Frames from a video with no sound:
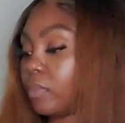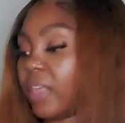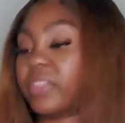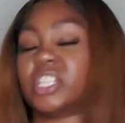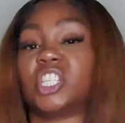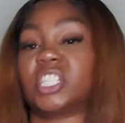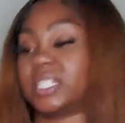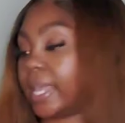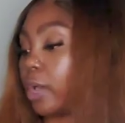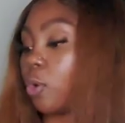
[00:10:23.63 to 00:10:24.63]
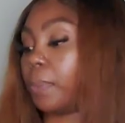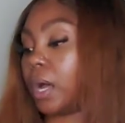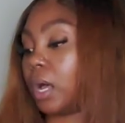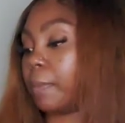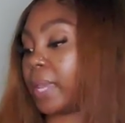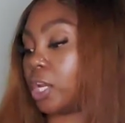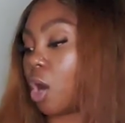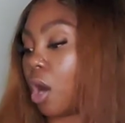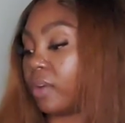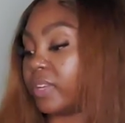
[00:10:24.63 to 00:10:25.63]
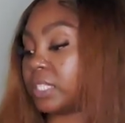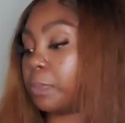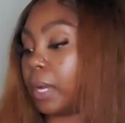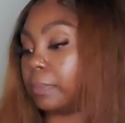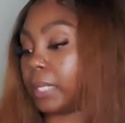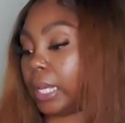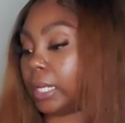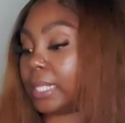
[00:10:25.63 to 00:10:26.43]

the Giselle Pump and Harvest Pumpkin.